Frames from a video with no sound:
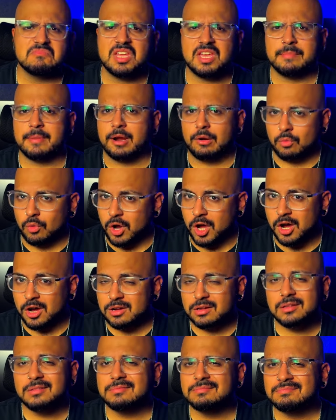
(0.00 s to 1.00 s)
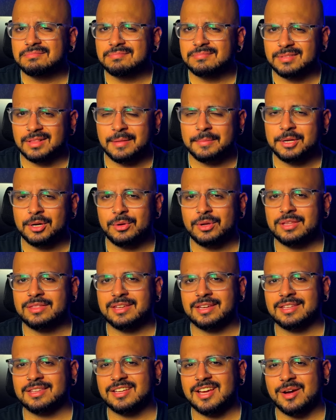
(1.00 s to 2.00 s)
Am I wrong? Let me know what you
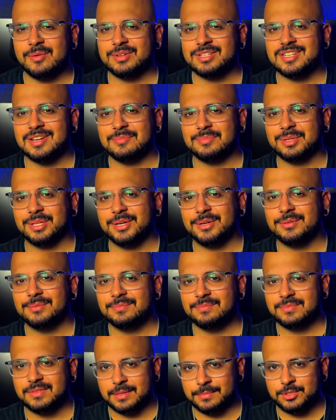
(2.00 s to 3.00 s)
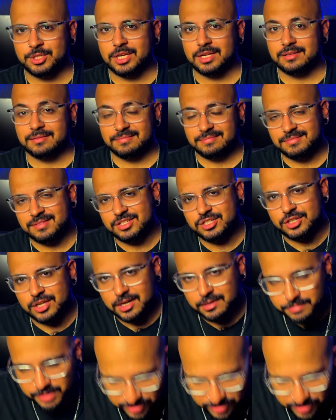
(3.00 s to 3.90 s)
think in the comments down below. I'm Jake, this is Shot on